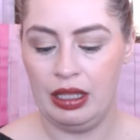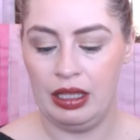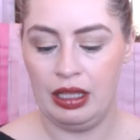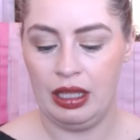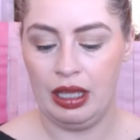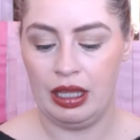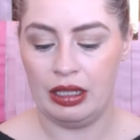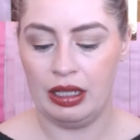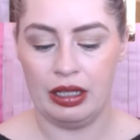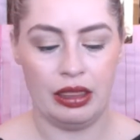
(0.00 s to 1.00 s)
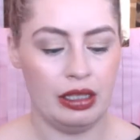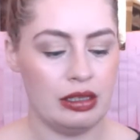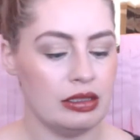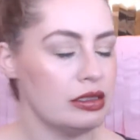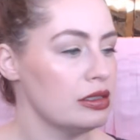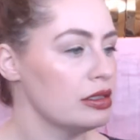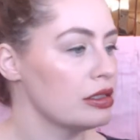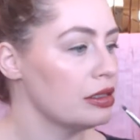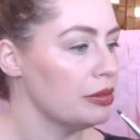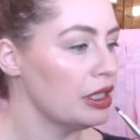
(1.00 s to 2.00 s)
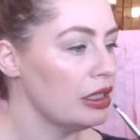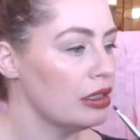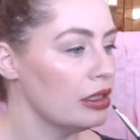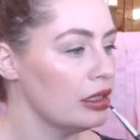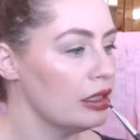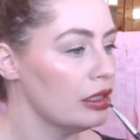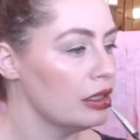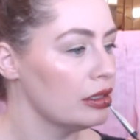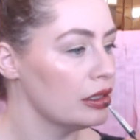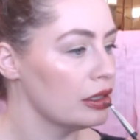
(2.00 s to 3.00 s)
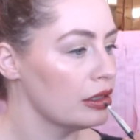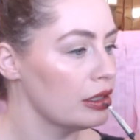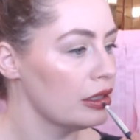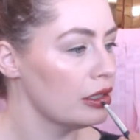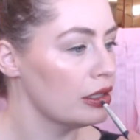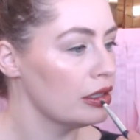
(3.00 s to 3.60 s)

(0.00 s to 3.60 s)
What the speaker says: And I think this is just going to be the icing on the cake.